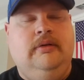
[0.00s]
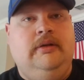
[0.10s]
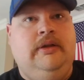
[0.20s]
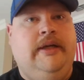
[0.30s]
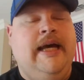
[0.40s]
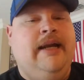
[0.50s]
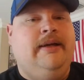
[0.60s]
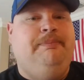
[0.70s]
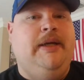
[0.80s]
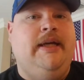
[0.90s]
you got to
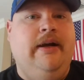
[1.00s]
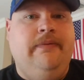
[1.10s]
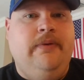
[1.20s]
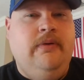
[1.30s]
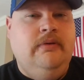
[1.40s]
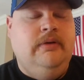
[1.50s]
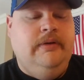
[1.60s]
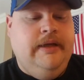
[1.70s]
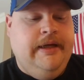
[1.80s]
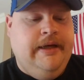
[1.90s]
be careful.
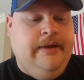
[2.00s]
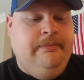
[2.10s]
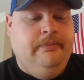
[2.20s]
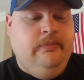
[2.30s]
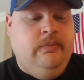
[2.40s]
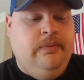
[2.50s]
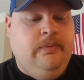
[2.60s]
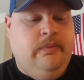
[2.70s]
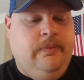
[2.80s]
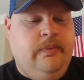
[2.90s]

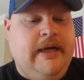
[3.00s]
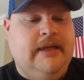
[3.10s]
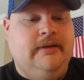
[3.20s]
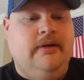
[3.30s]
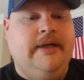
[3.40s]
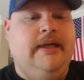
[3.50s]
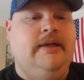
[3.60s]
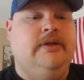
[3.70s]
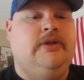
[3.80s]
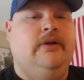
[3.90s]
We got to looking
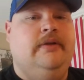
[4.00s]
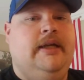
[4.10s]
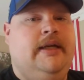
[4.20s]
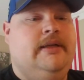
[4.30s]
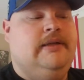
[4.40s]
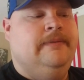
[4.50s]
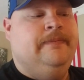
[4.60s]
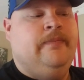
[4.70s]
at certain things.